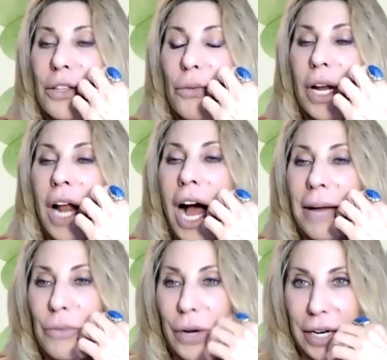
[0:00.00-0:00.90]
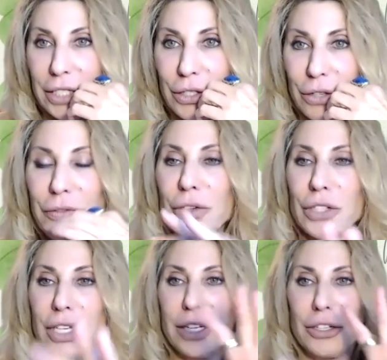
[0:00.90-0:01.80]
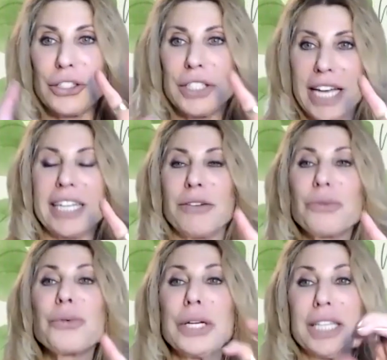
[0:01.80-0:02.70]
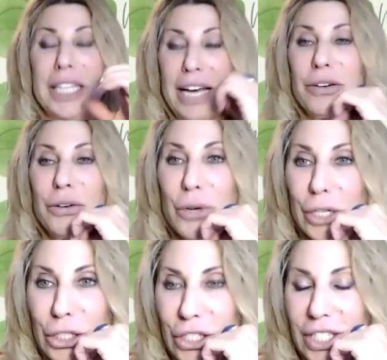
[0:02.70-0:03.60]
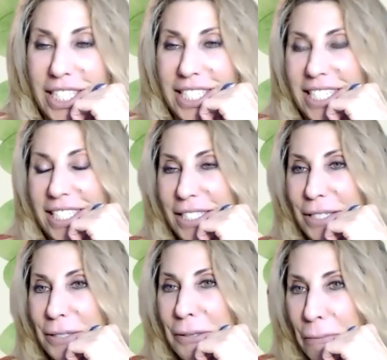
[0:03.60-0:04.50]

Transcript: is the one I'm wearing so folks can understand really yes. how gorge this is.